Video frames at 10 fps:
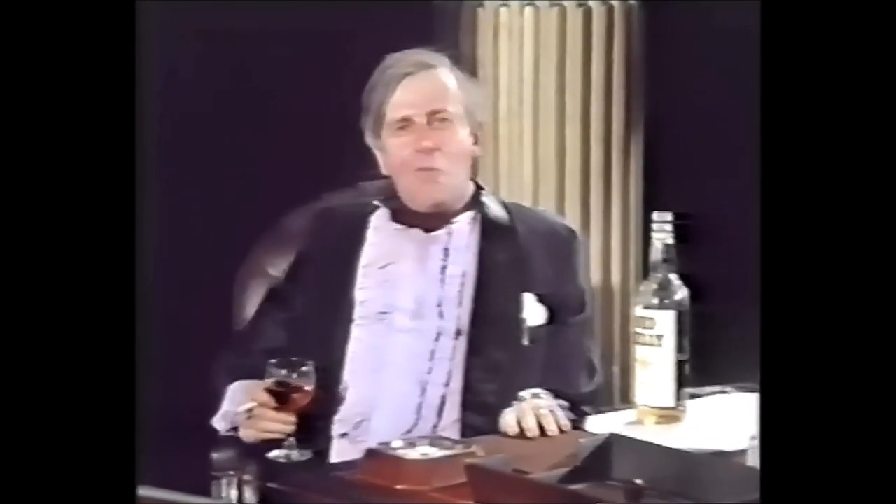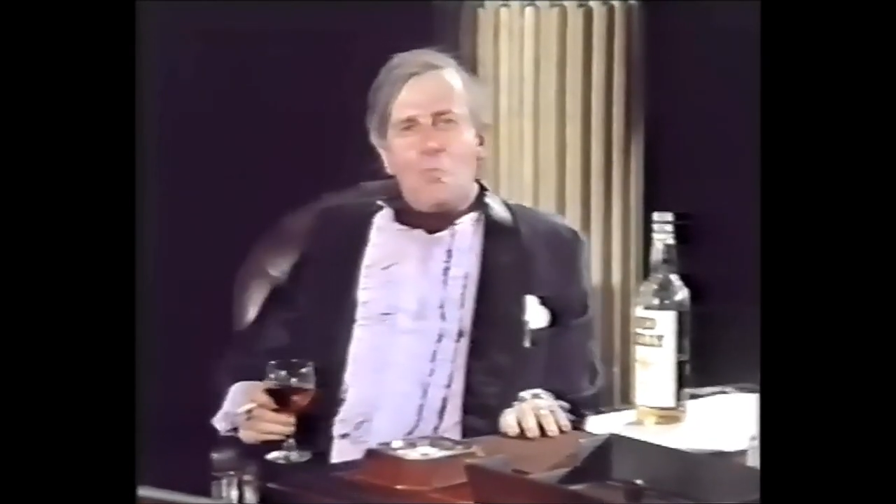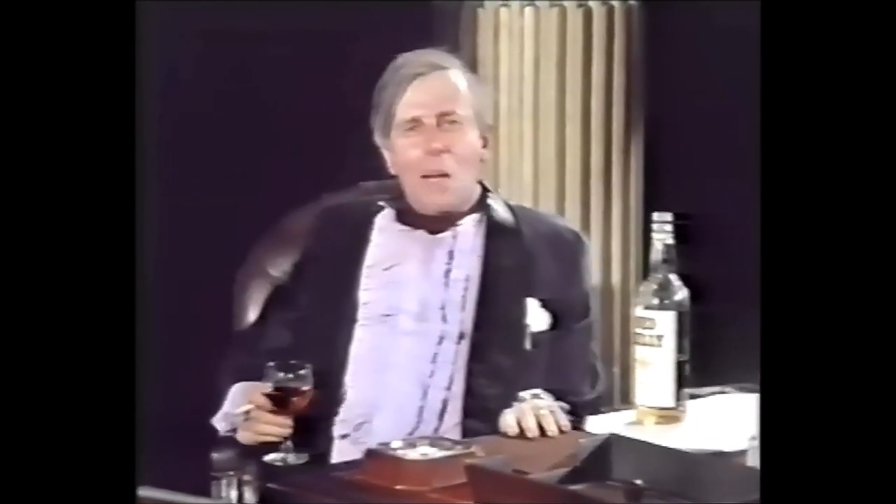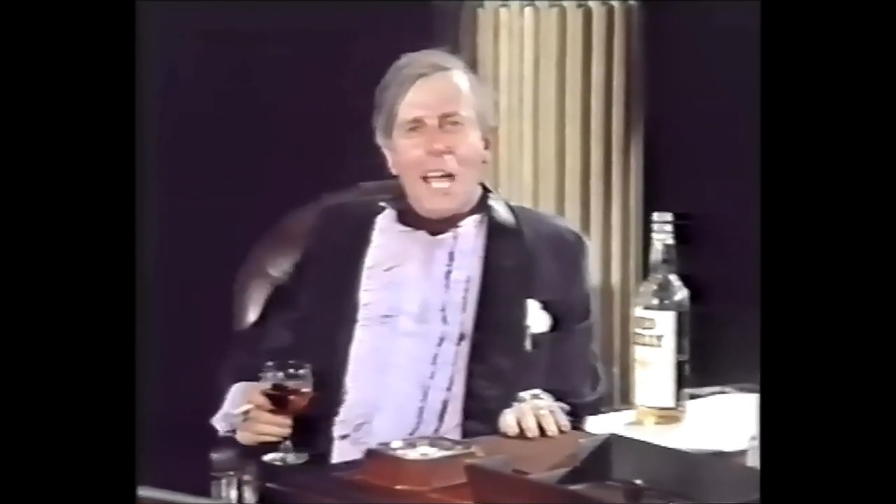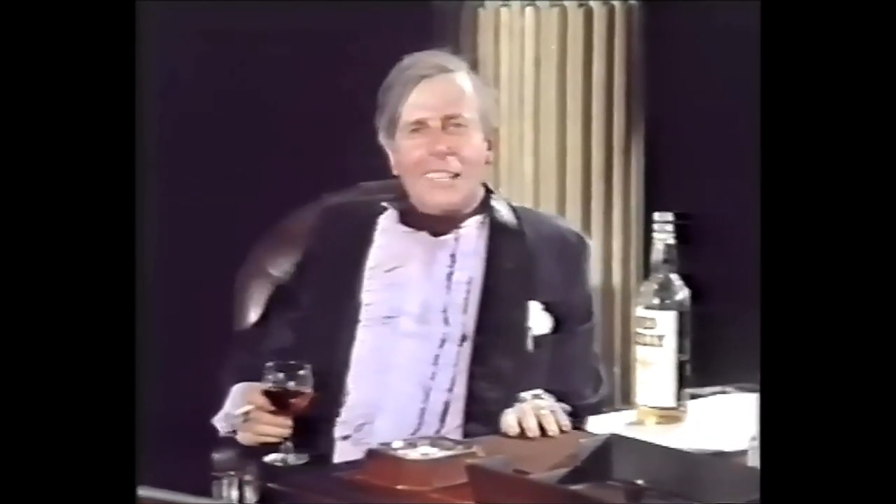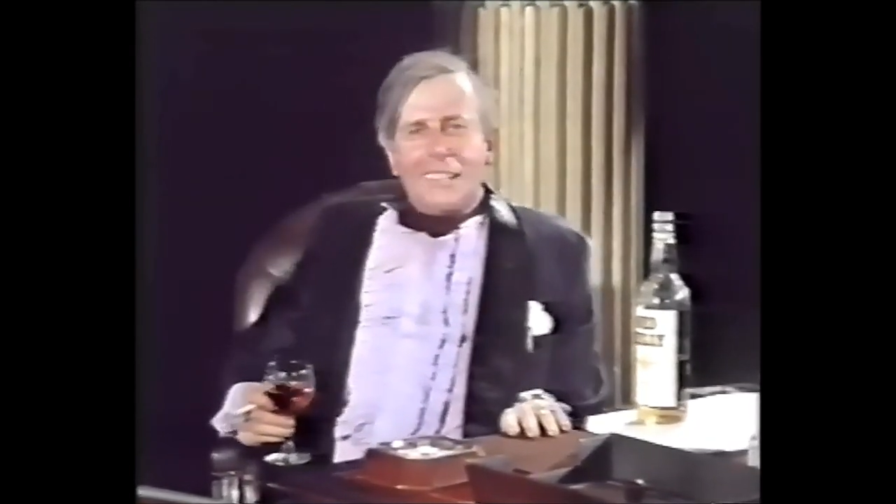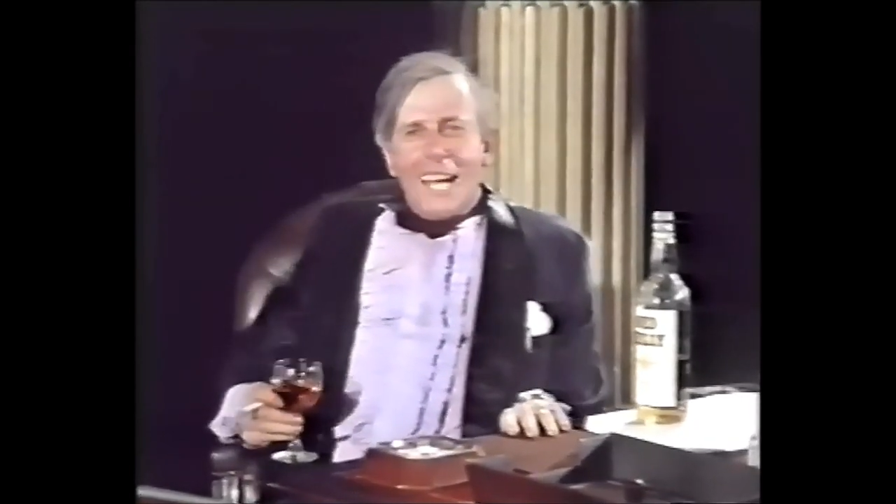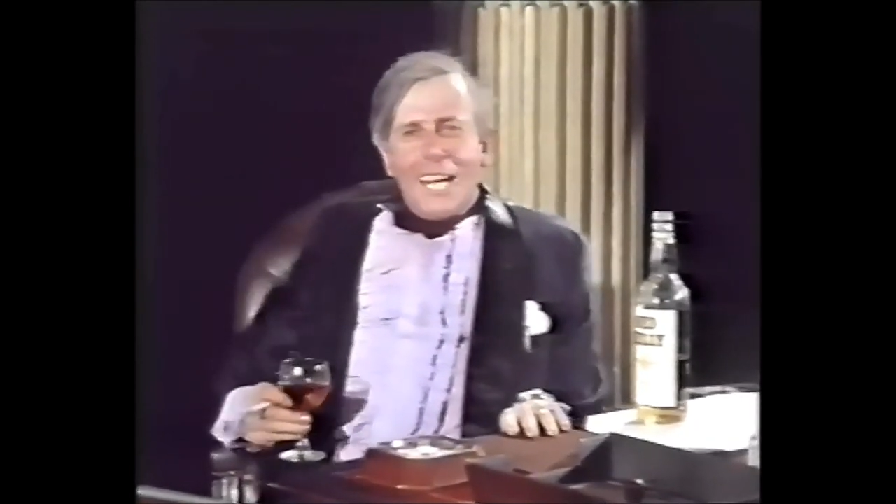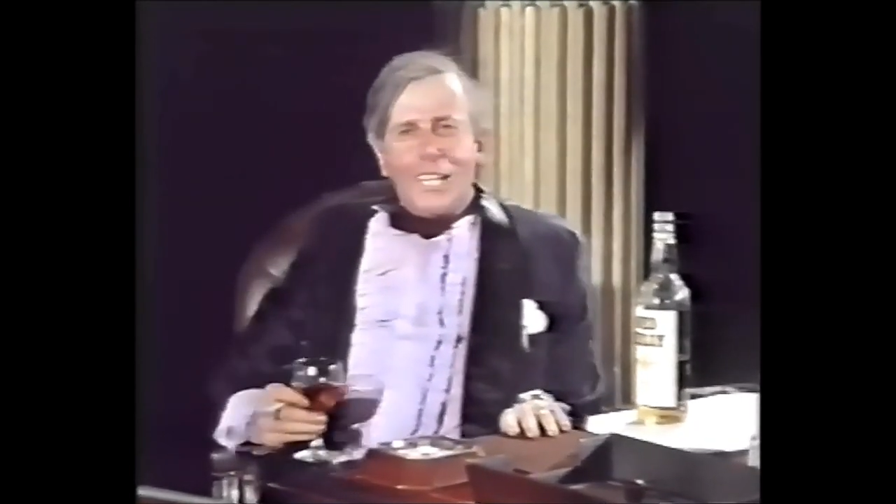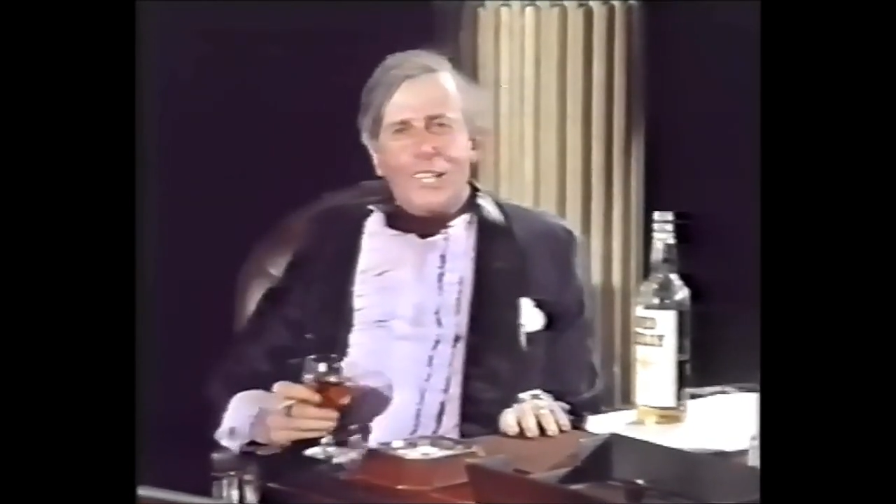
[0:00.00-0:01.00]
have
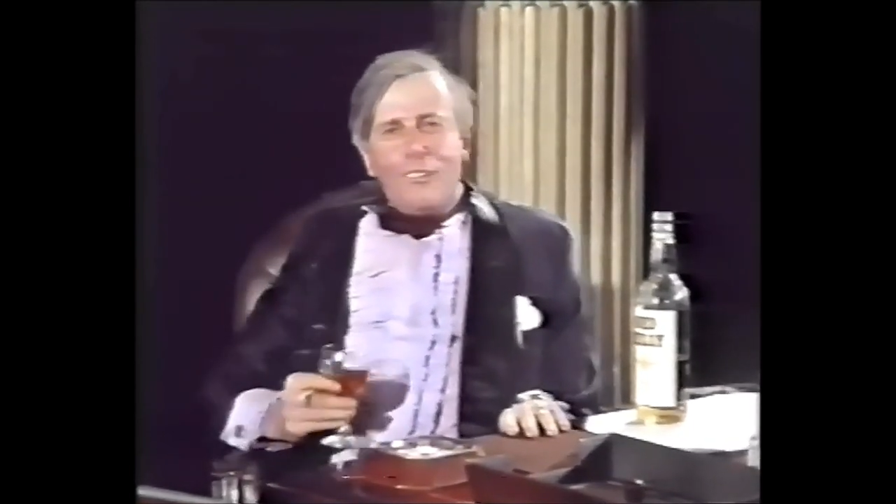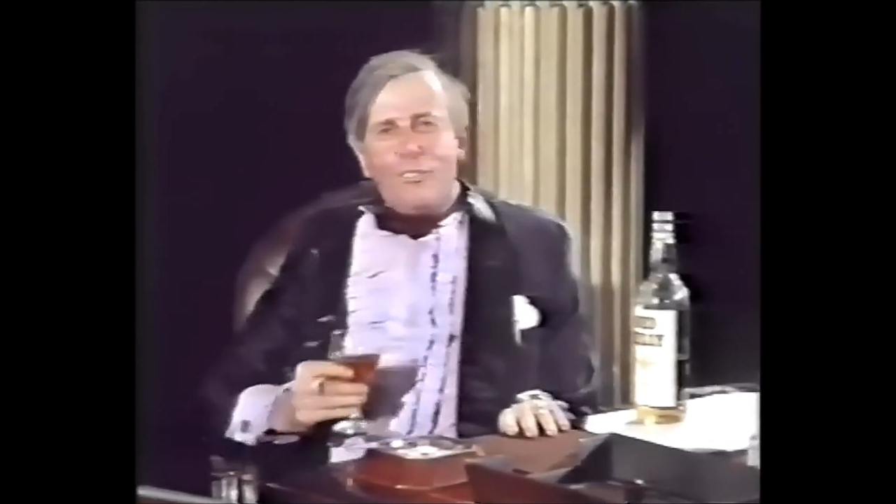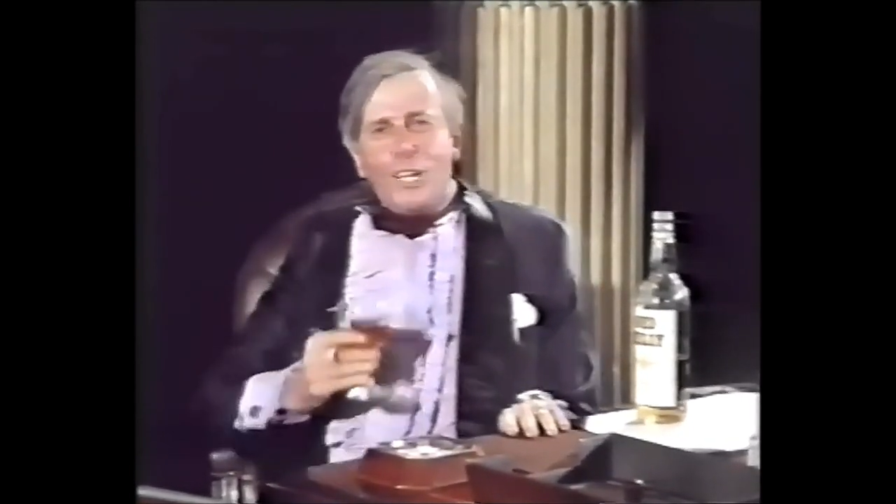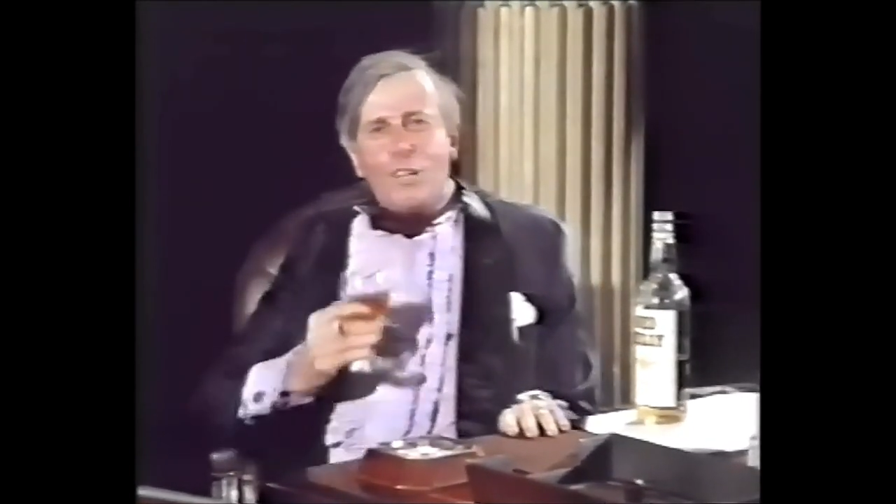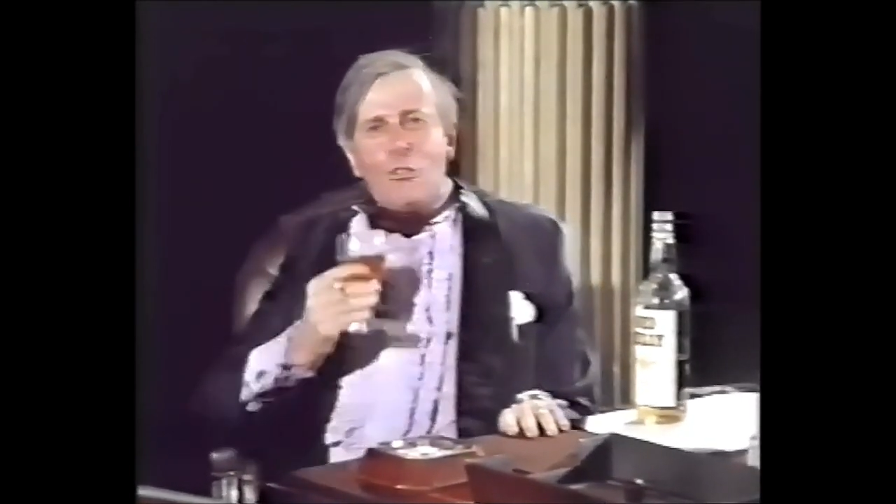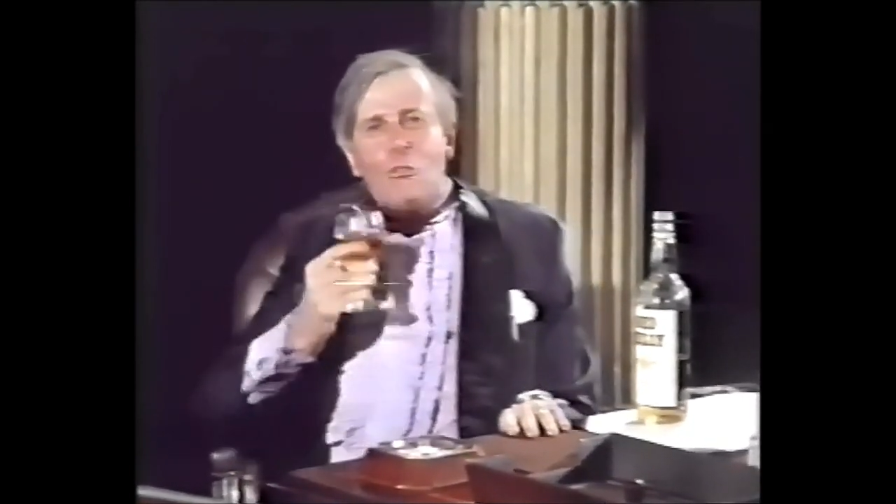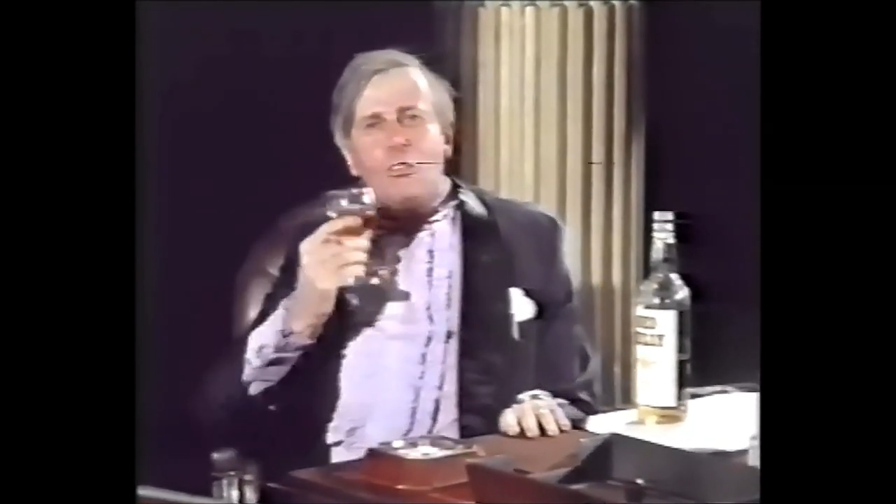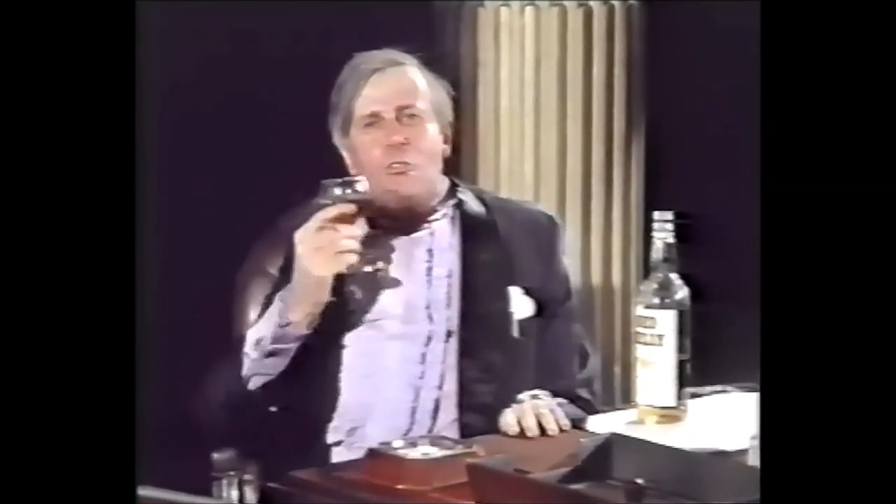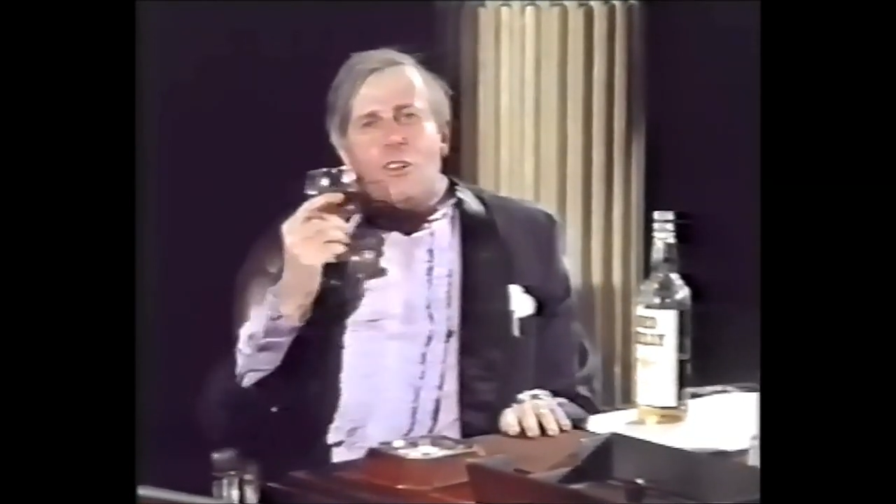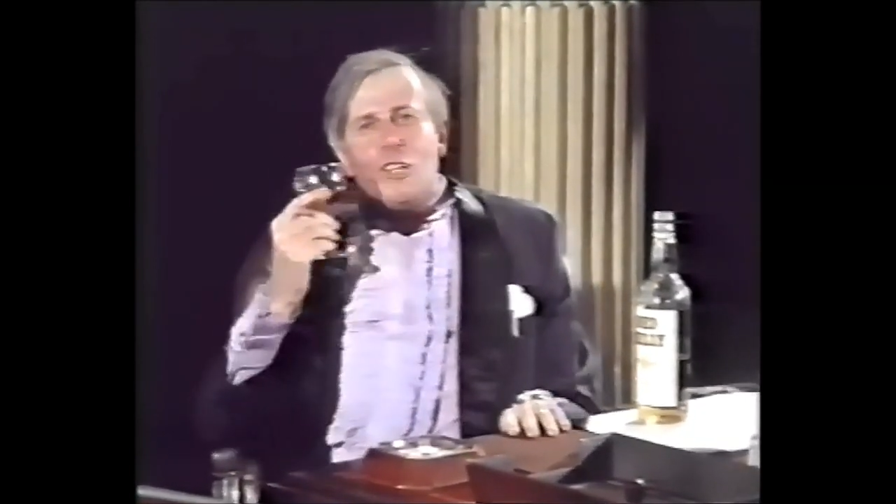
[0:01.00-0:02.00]
partaken of liquid
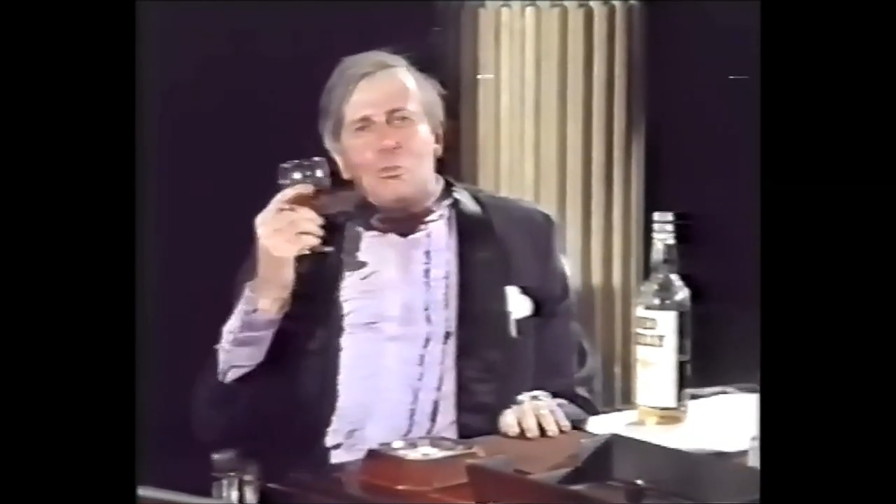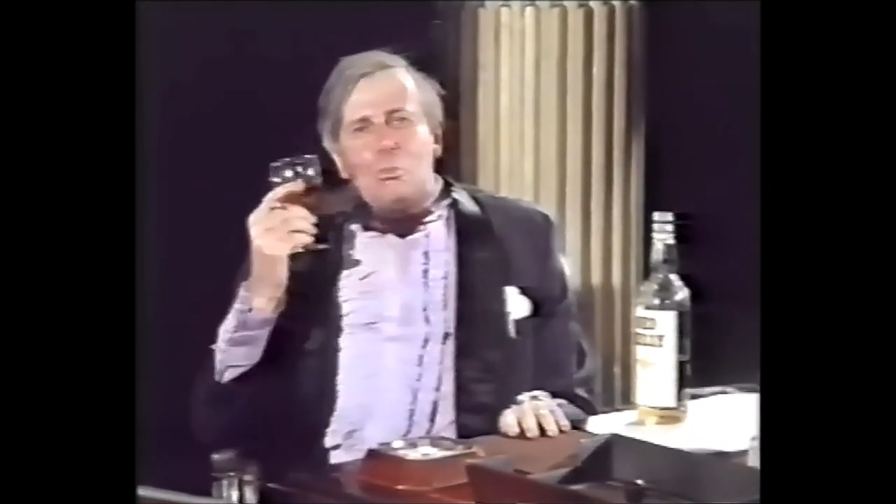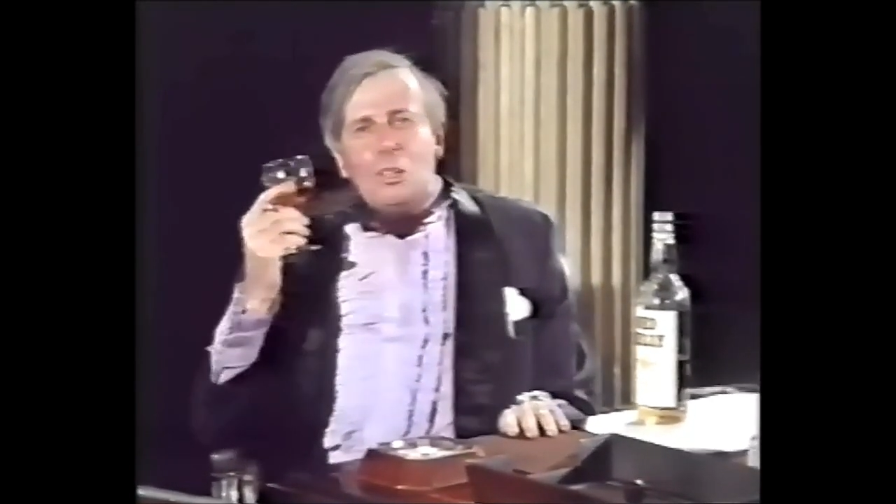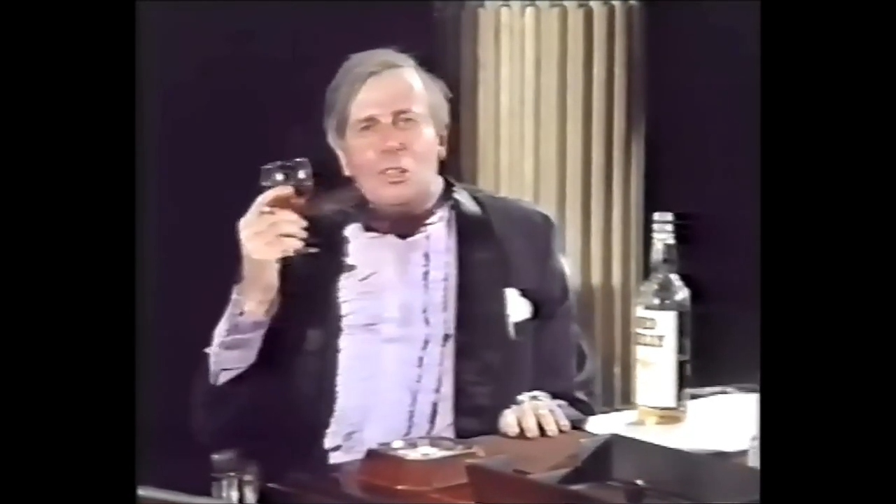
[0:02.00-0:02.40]
refreshment.